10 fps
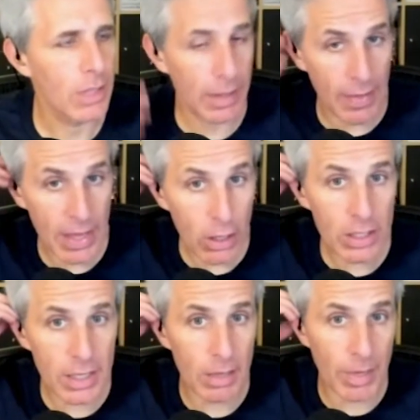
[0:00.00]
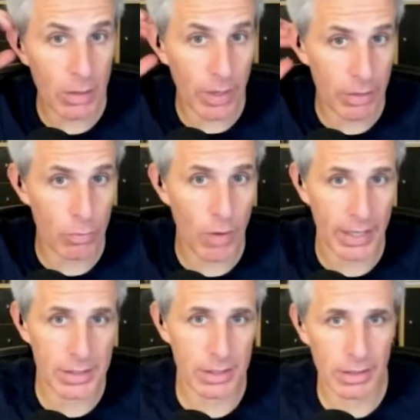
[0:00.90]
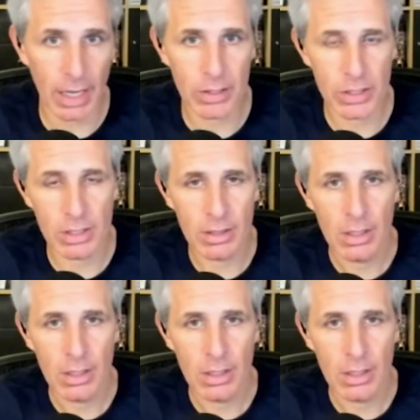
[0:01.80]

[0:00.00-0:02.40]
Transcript: And they could have done it, by the way, through reconciliation.